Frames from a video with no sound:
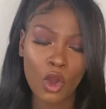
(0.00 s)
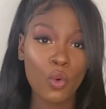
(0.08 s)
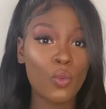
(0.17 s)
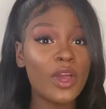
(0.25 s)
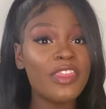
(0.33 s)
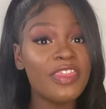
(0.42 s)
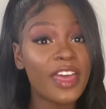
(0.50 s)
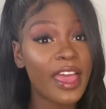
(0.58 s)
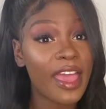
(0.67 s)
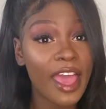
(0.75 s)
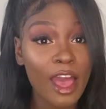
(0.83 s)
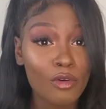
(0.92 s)
what the
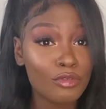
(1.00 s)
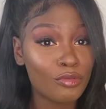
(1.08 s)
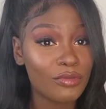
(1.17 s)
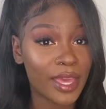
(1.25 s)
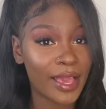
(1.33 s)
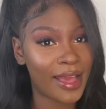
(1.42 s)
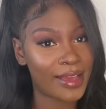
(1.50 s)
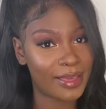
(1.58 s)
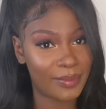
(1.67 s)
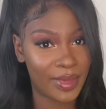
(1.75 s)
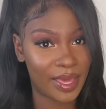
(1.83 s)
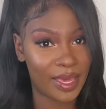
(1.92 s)
hell you think I
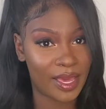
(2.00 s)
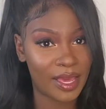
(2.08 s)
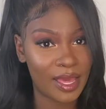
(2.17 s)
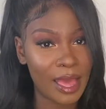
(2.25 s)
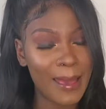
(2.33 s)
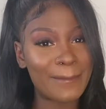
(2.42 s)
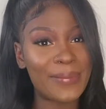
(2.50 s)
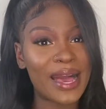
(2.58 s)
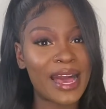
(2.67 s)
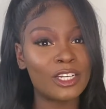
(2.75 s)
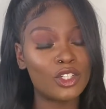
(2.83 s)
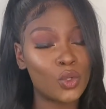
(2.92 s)
can make?
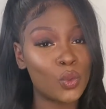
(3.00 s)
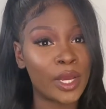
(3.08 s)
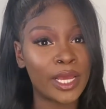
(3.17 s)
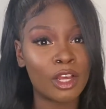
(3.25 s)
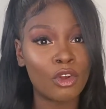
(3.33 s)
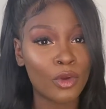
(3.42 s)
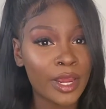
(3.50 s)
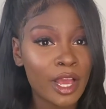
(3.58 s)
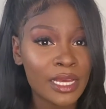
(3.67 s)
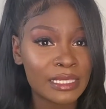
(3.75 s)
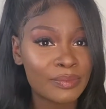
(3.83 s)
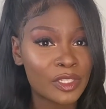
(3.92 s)
by doing great
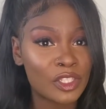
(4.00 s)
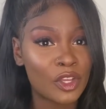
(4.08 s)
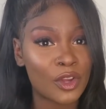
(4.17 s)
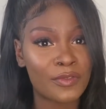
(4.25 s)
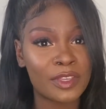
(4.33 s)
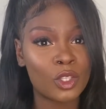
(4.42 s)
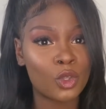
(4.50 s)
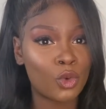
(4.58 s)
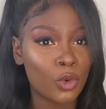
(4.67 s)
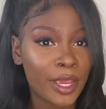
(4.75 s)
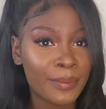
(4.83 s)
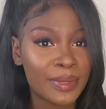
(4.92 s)
customer service,
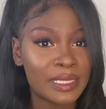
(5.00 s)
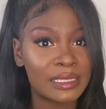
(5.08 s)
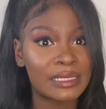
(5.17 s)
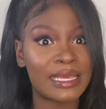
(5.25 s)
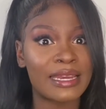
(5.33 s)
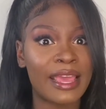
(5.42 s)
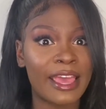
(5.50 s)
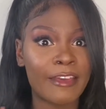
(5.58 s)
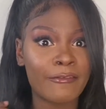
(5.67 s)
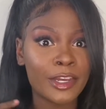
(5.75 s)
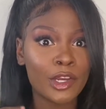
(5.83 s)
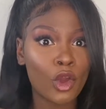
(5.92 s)
great business, and
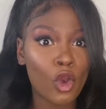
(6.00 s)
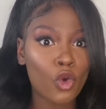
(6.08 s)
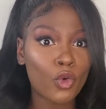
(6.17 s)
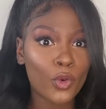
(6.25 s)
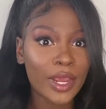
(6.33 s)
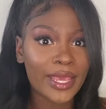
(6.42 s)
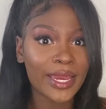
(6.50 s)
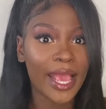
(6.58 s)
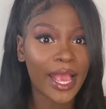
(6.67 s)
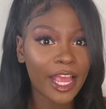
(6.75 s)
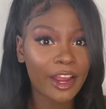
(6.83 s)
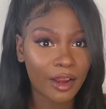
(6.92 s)
having great
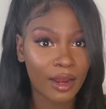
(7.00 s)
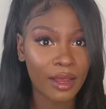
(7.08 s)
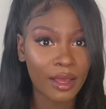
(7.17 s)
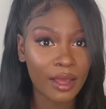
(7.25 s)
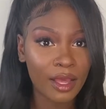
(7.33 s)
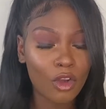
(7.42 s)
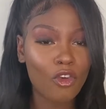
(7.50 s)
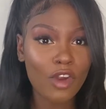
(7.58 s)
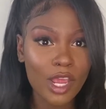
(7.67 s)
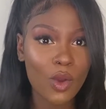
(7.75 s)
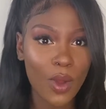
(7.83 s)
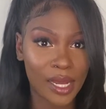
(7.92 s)
hair,
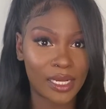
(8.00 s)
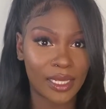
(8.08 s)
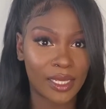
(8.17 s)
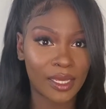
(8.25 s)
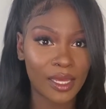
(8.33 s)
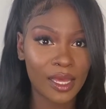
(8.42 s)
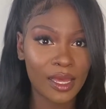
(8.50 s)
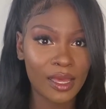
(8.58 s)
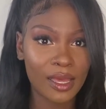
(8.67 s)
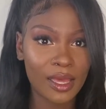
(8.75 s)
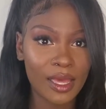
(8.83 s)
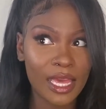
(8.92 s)
great quality.
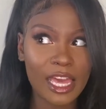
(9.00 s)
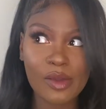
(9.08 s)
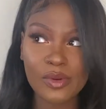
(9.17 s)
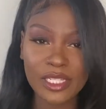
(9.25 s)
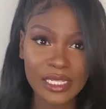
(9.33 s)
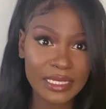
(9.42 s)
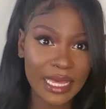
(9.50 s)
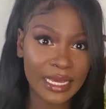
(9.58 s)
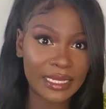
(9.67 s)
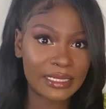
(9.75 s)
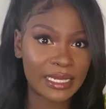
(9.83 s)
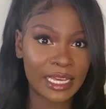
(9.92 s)
It was just like
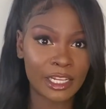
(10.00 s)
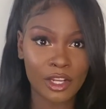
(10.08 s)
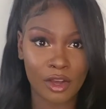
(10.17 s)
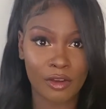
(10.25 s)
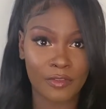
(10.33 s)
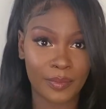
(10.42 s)
a ding dong for